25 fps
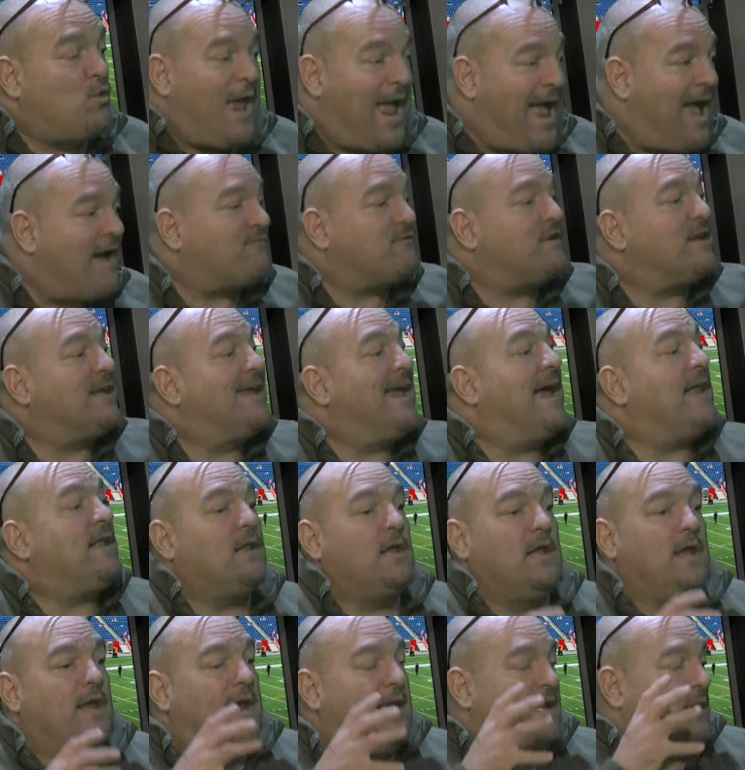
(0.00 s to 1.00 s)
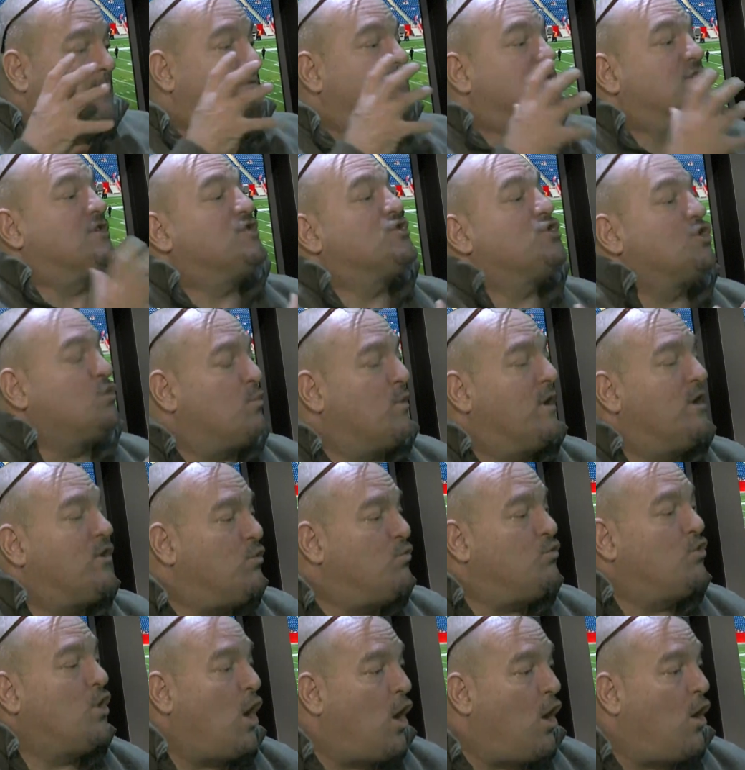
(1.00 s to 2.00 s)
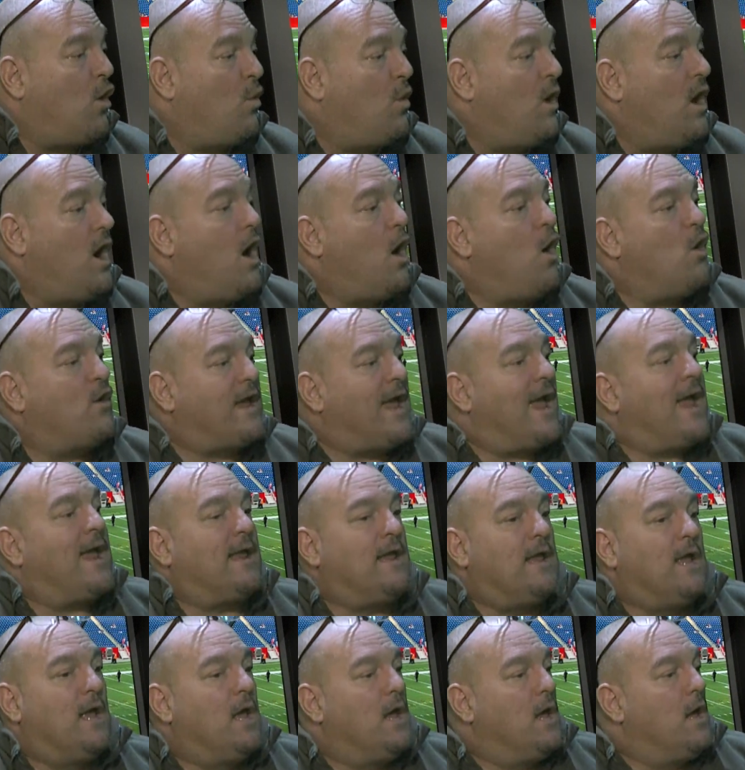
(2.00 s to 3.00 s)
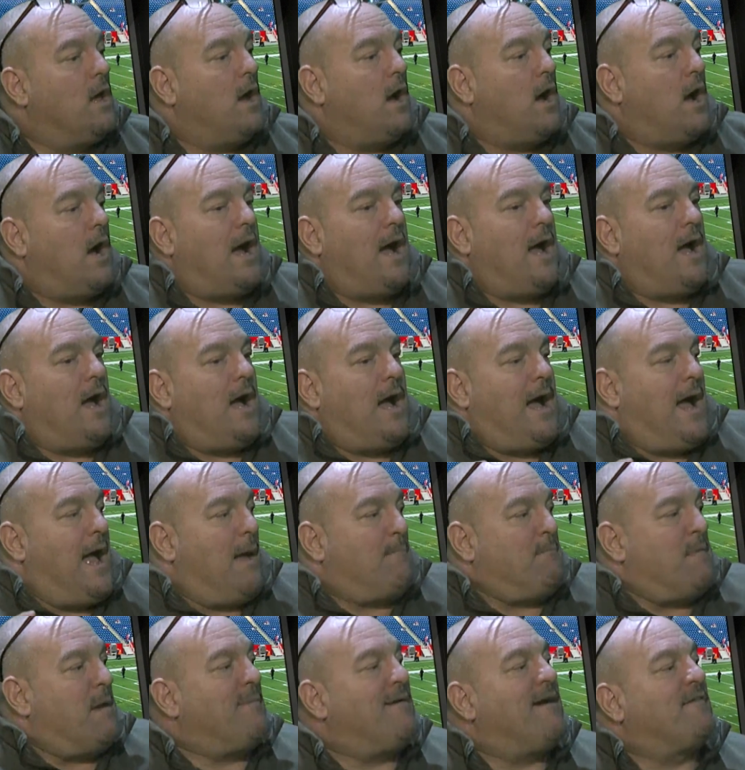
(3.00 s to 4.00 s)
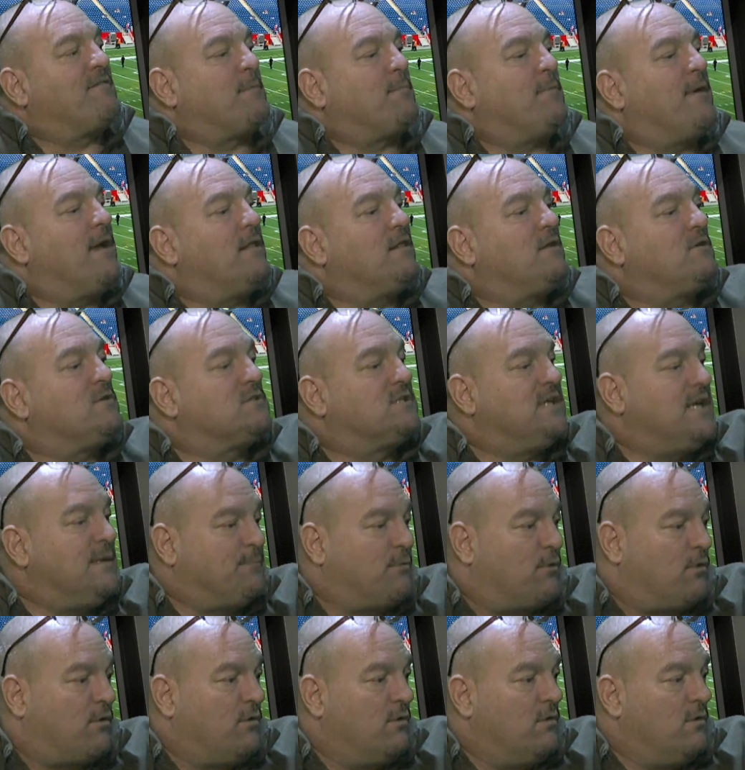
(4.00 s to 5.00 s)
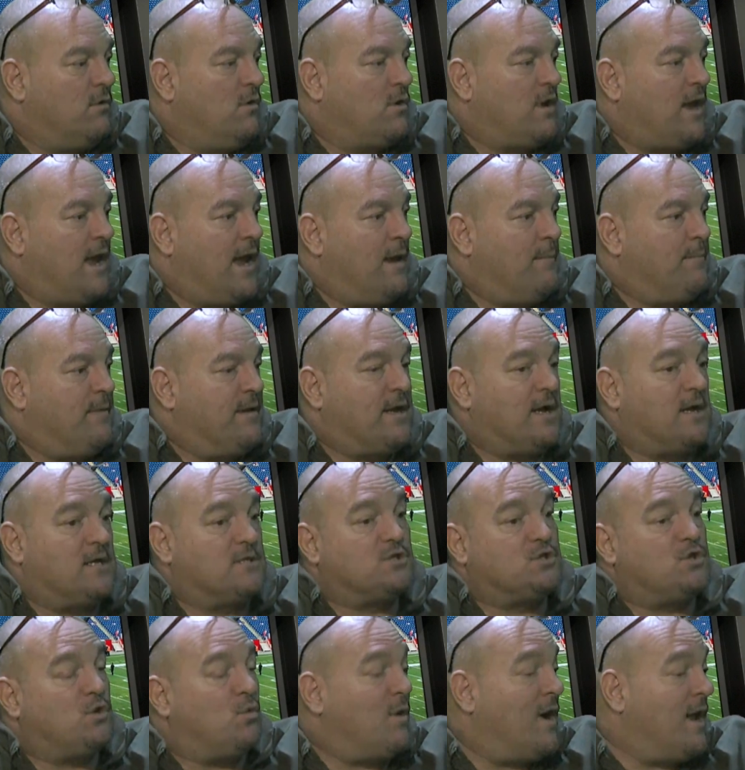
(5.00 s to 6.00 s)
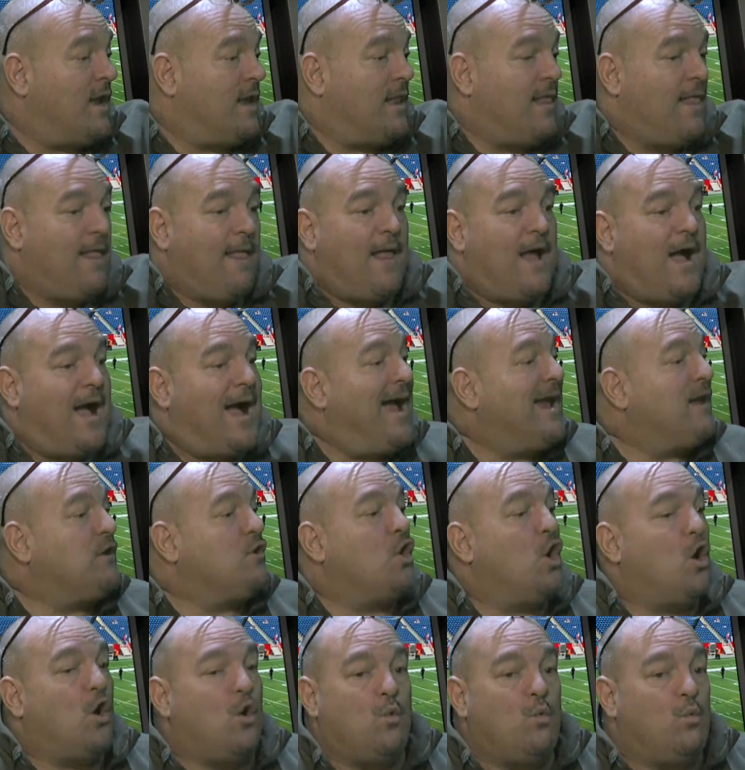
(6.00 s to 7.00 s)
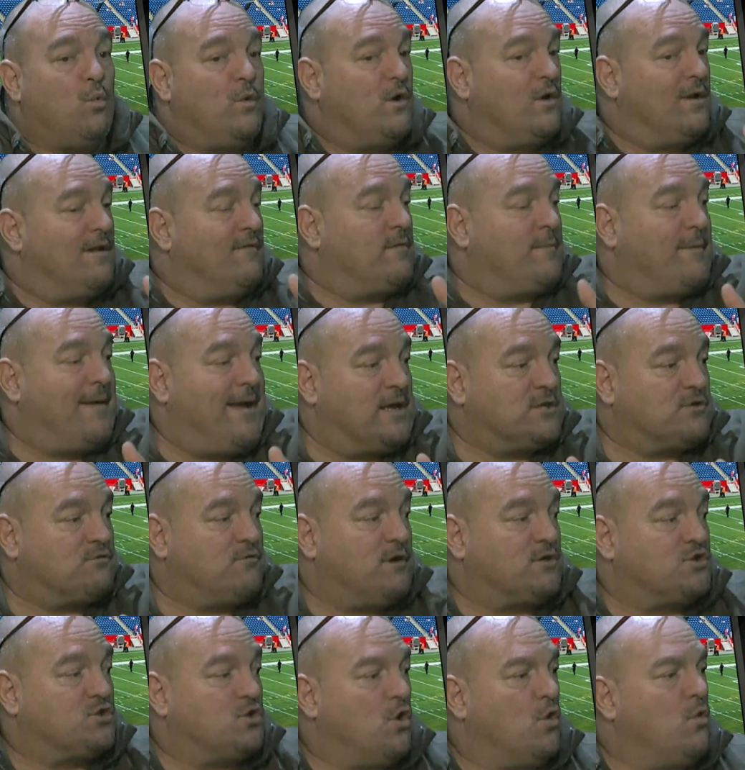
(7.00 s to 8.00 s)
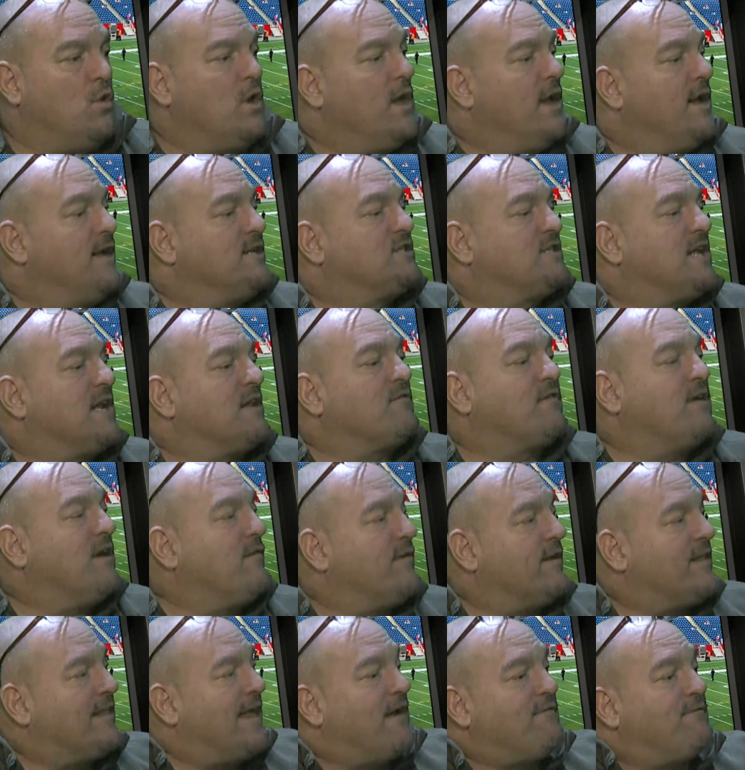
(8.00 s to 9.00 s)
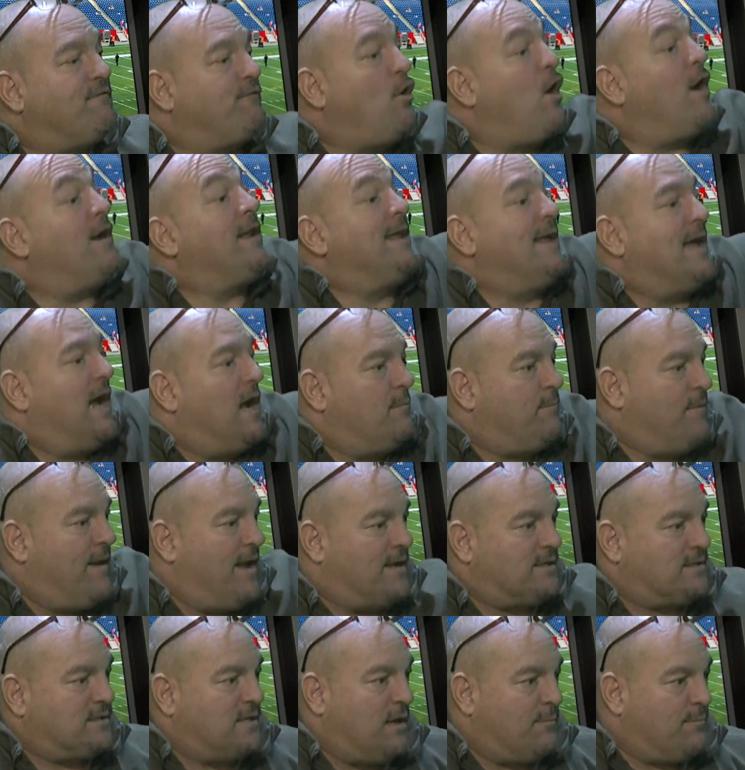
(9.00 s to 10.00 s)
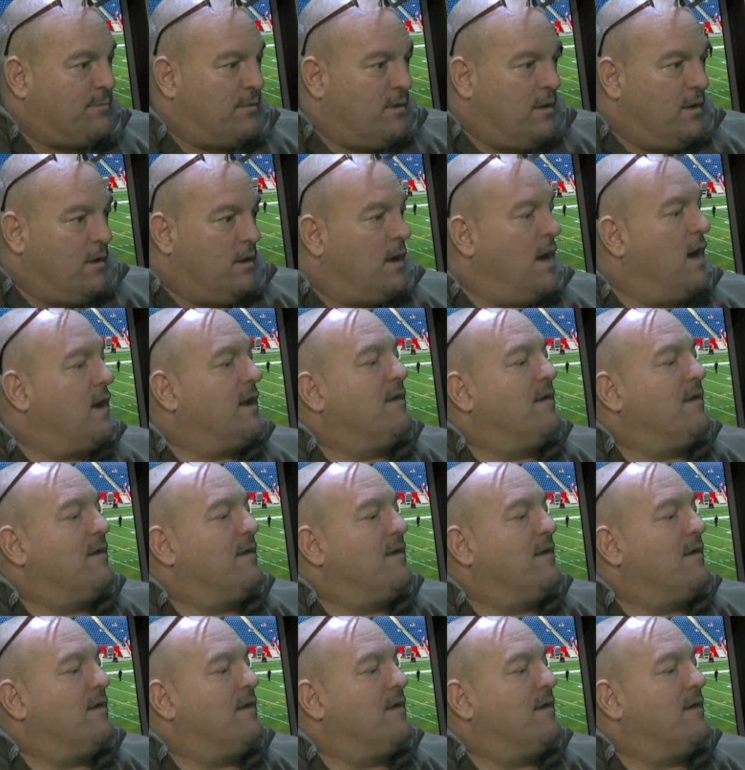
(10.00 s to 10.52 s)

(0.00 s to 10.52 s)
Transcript: have to get in a position where you know, okay, maybe I have to play a little deeper, okay? Because you know what? I know we don't have the pass rush, so instead of giving that 40-yard pass up, I'll